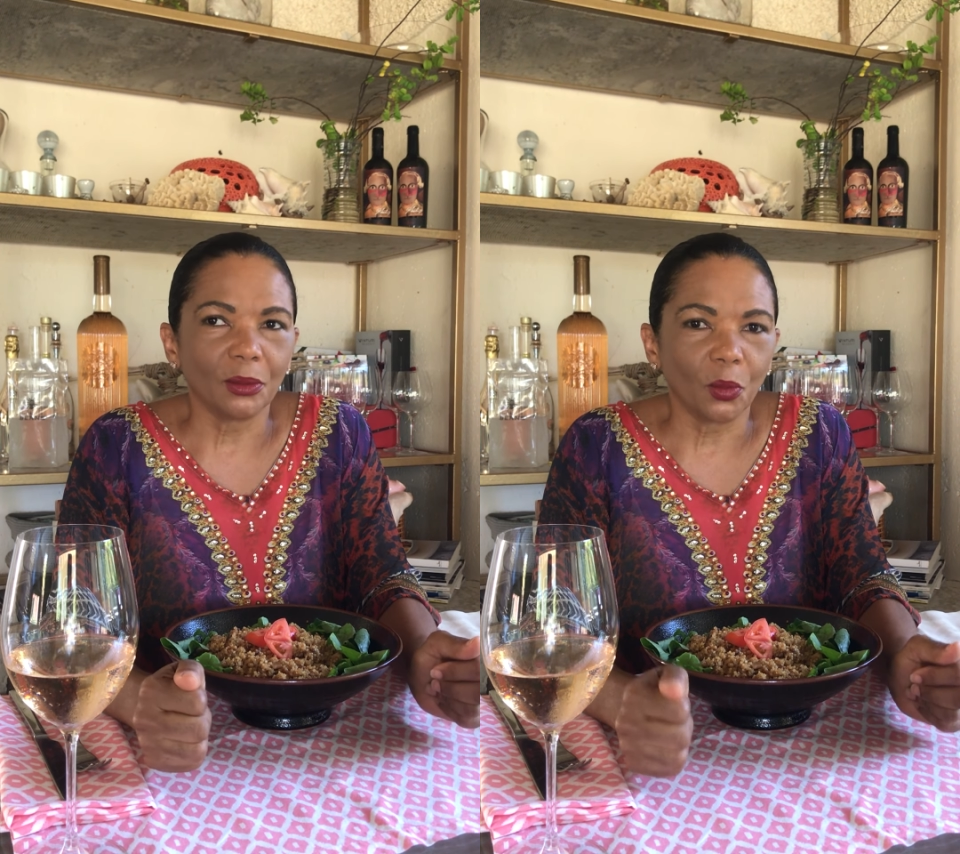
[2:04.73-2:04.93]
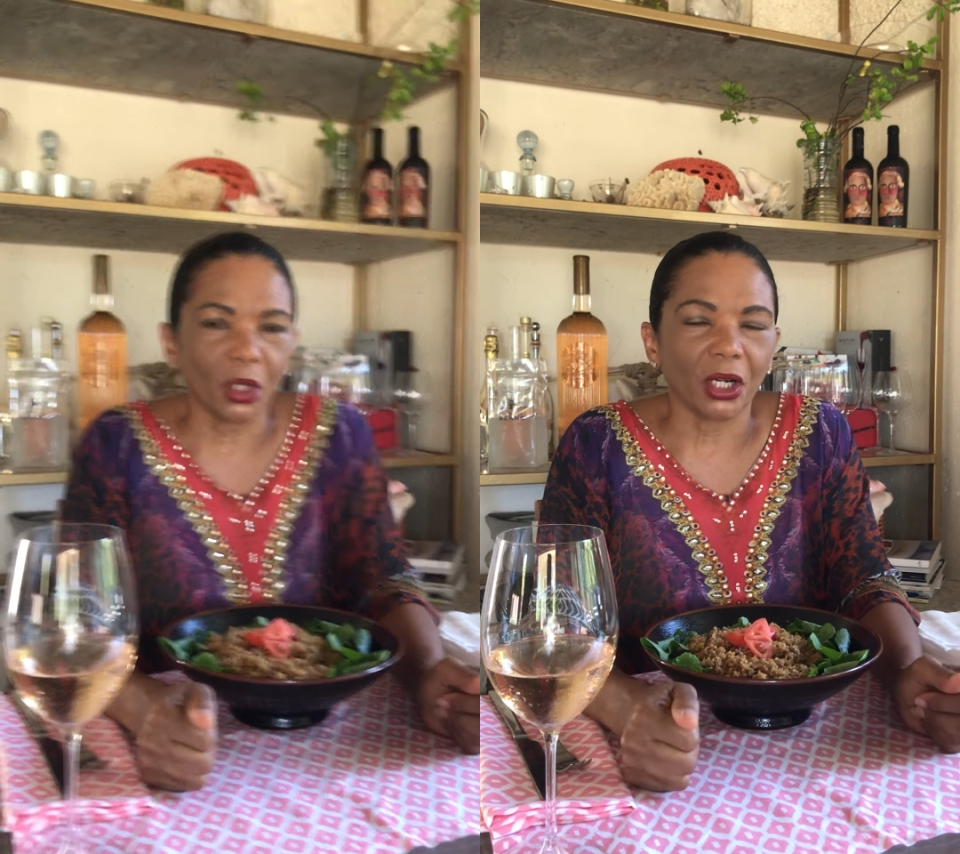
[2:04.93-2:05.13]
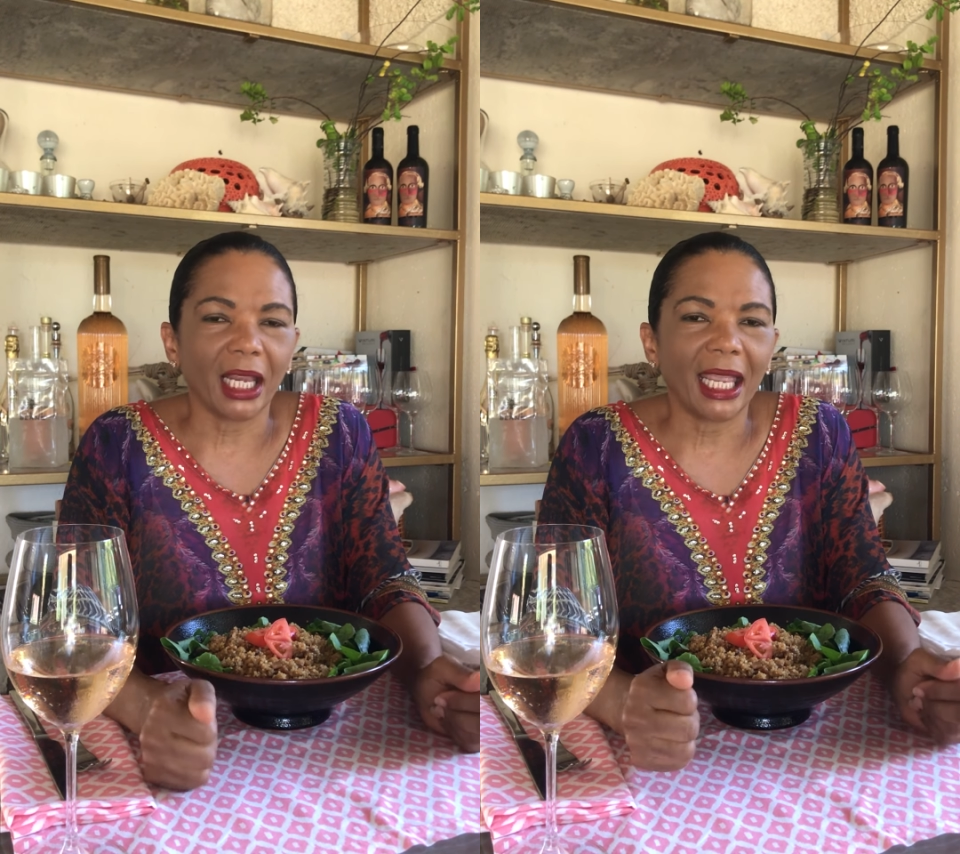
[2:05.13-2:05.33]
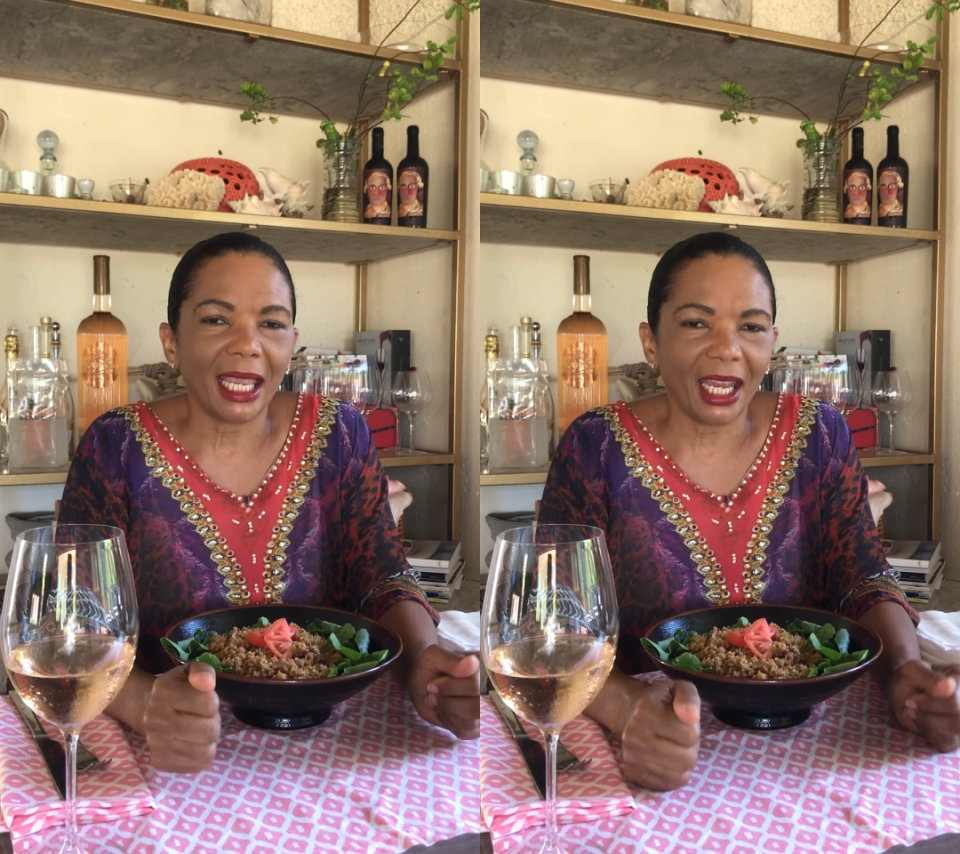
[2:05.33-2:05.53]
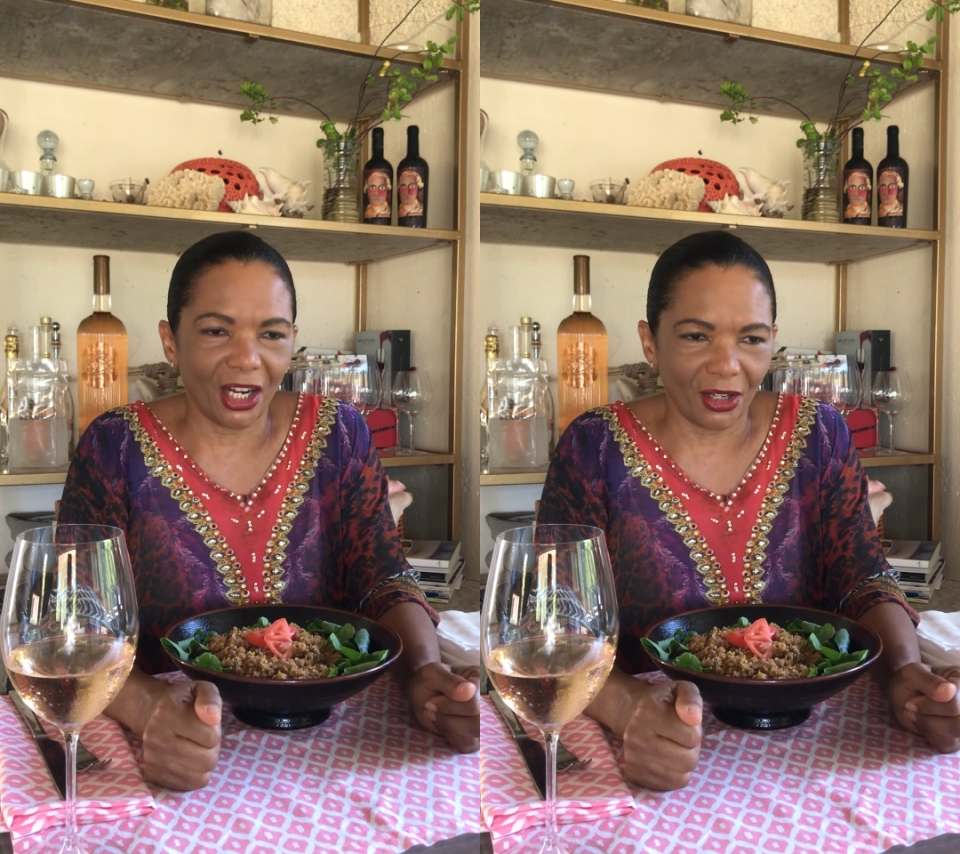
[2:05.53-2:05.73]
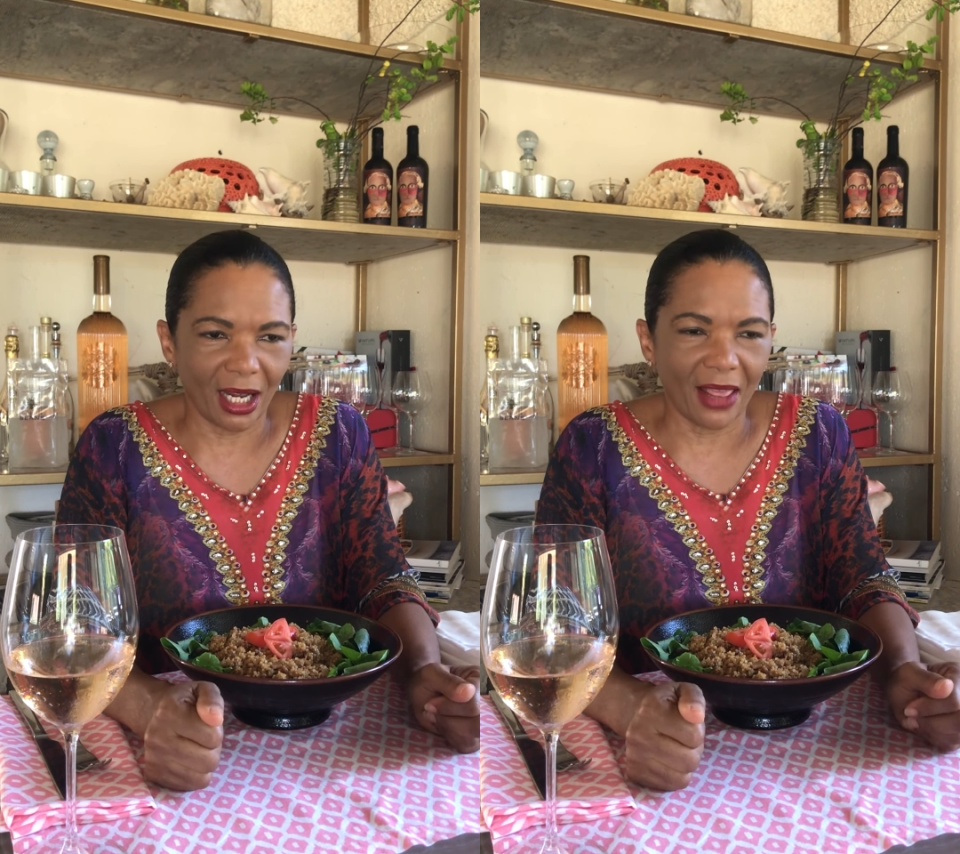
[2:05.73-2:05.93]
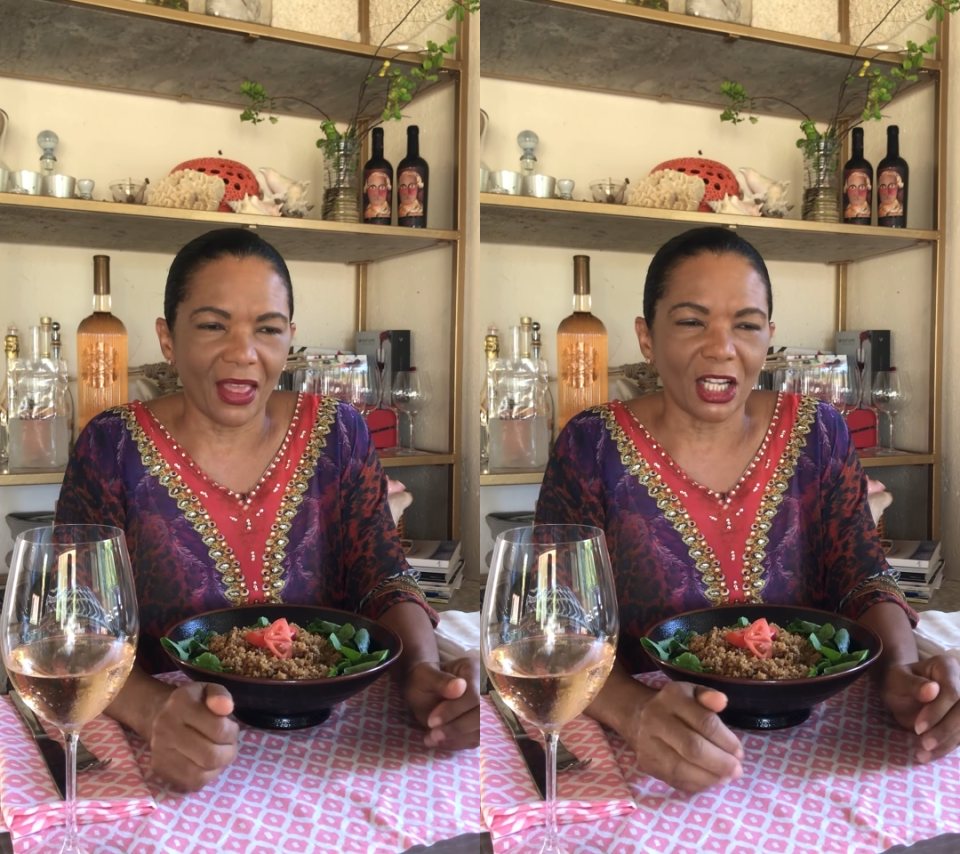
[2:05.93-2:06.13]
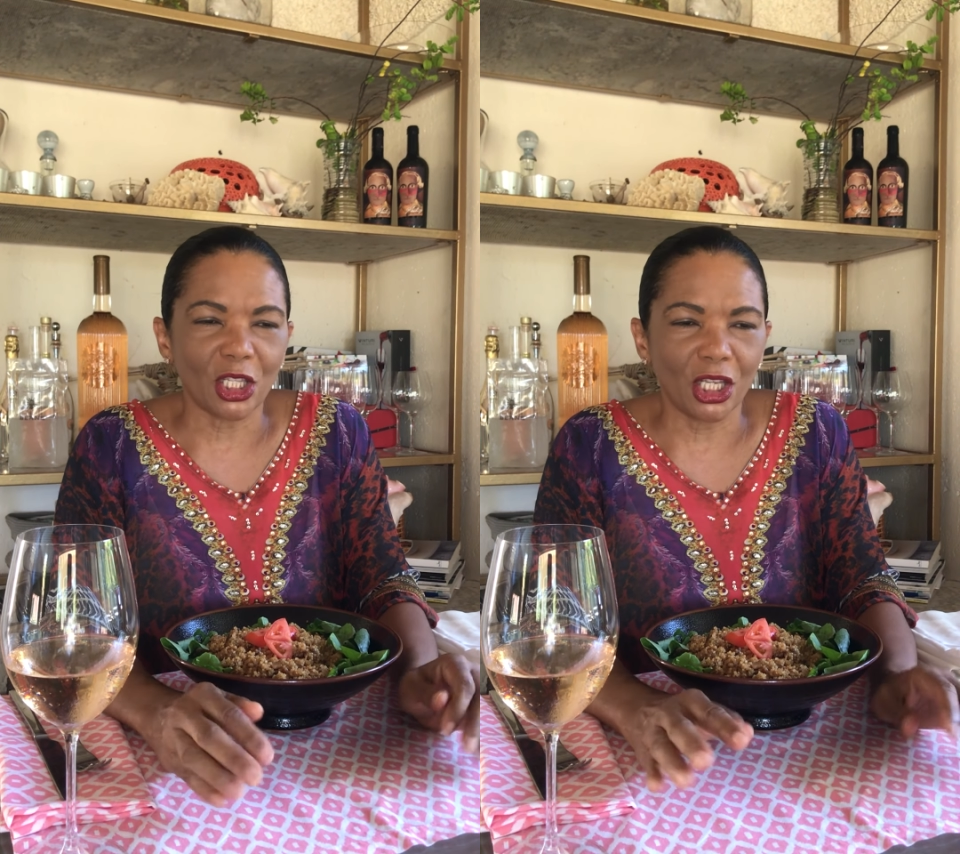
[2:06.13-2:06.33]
work here, and that's